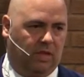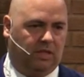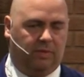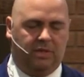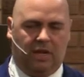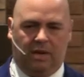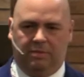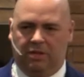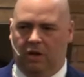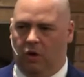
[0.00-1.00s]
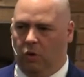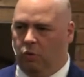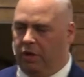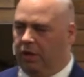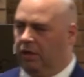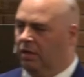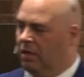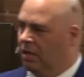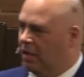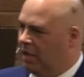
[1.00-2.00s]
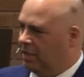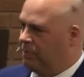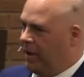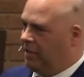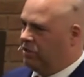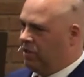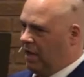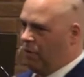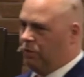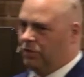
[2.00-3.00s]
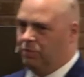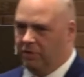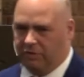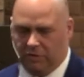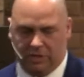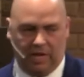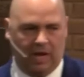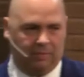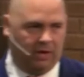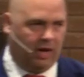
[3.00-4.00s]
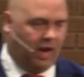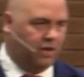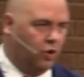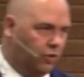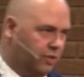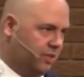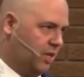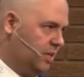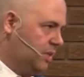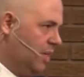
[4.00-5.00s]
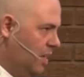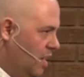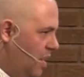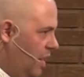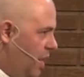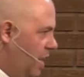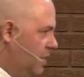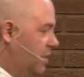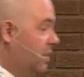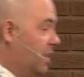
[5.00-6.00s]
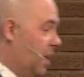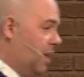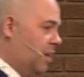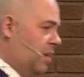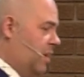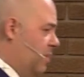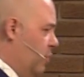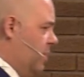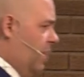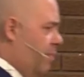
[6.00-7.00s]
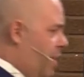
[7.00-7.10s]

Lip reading: Sometimes, we as pastors, I won't speak for Scott, but I know this as I said, I was at a